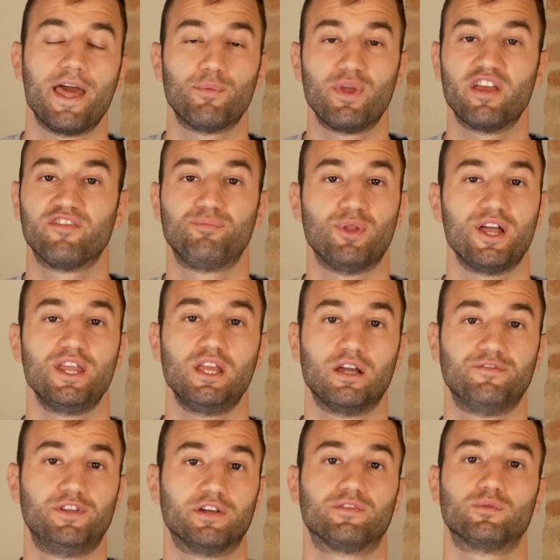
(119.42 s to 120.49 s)
And we have plenty
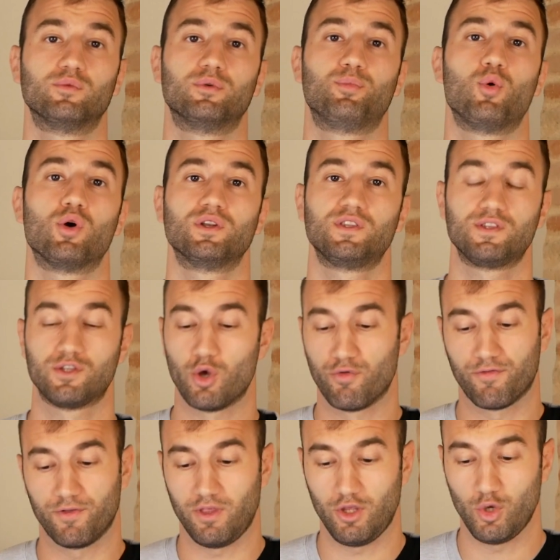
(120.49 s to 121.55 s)
of different reports.
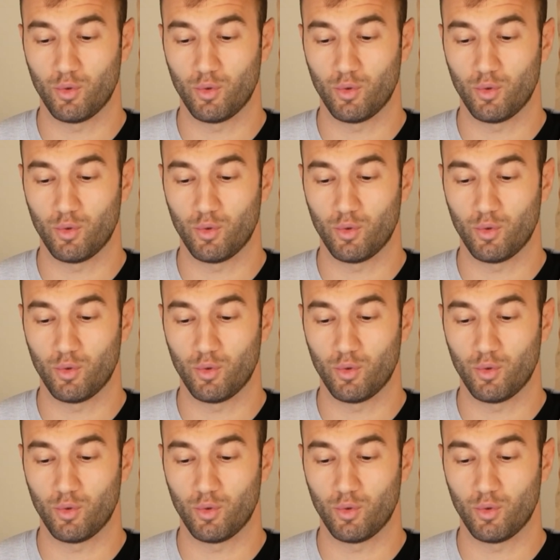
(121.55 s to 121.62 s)
So for the